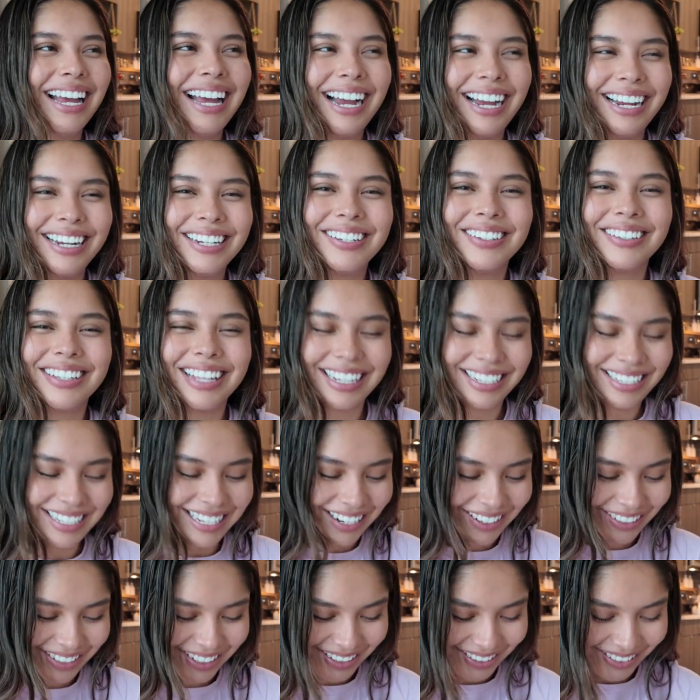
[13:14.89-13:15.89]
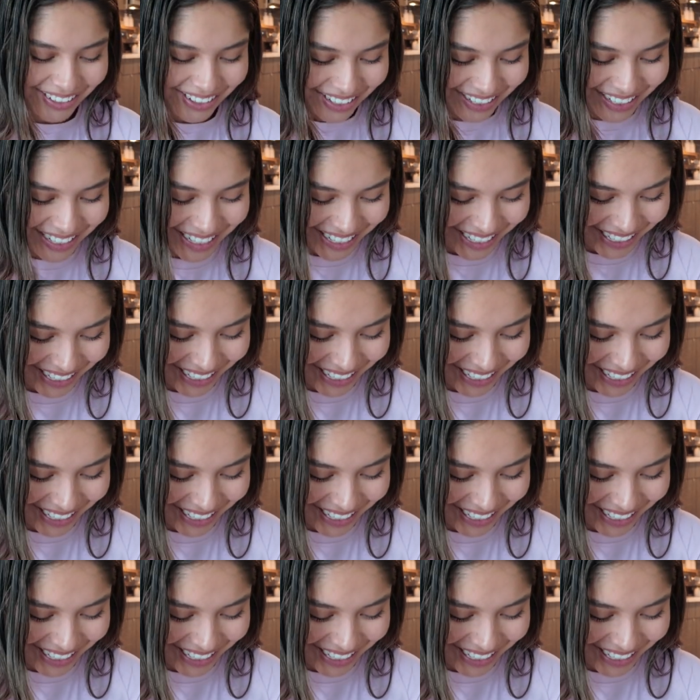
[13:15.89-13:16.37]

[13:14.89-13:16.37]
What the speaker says: I knew that sounded wrong.